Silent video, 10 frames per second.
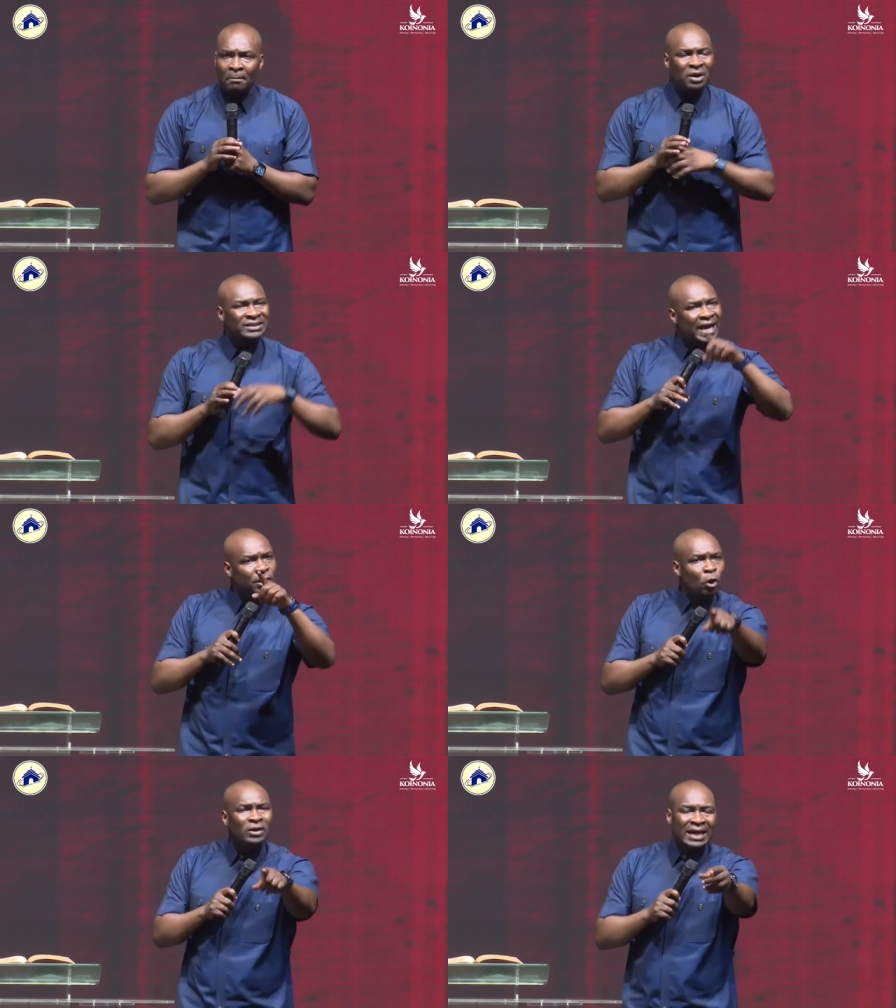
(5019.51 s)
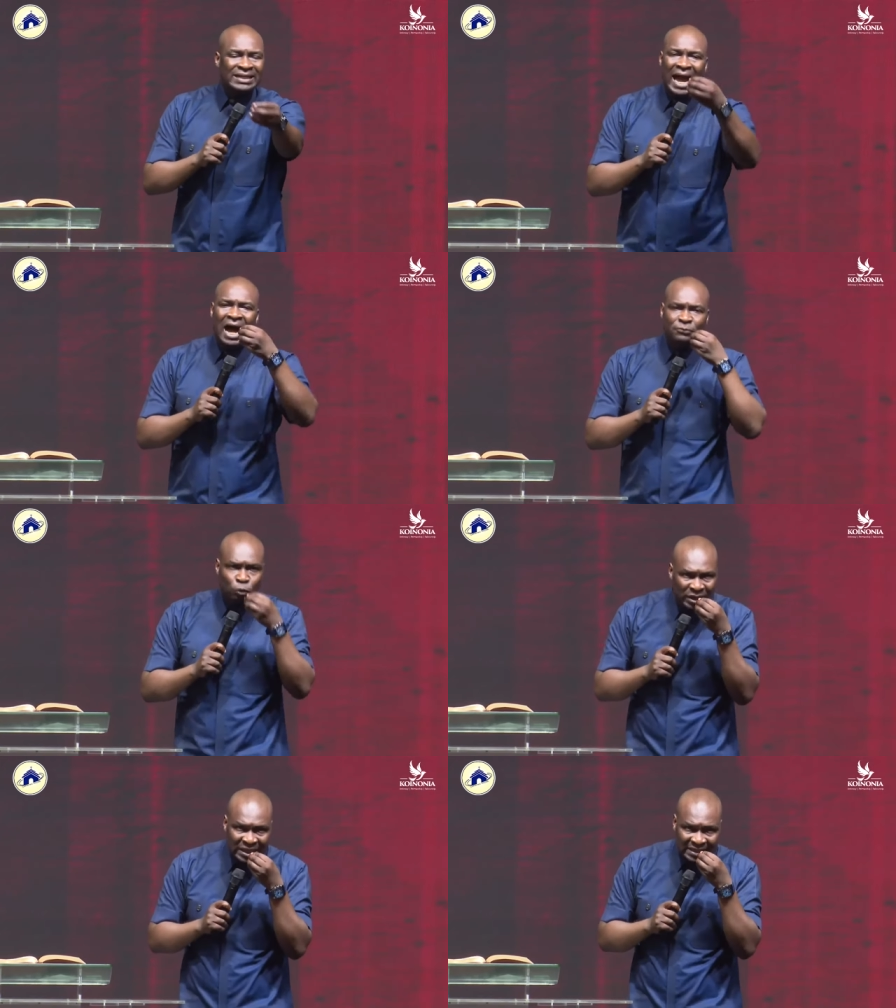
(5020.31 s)
But I know that I have
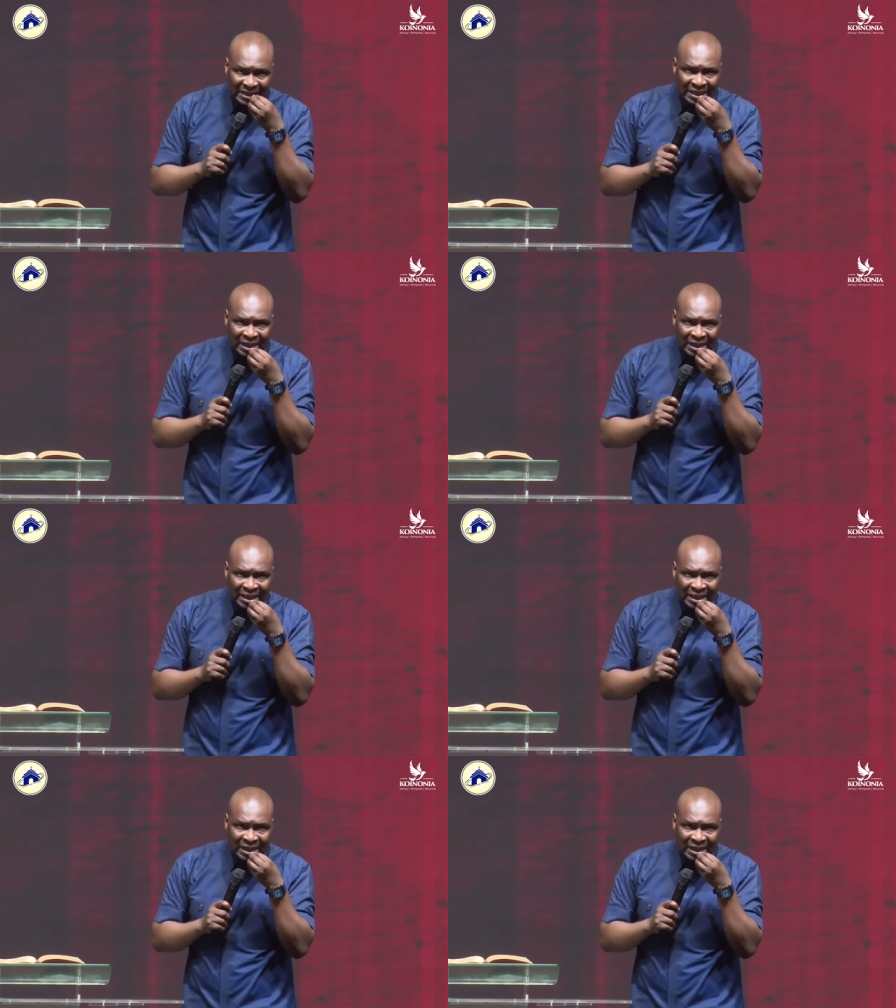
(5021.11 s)
to eat.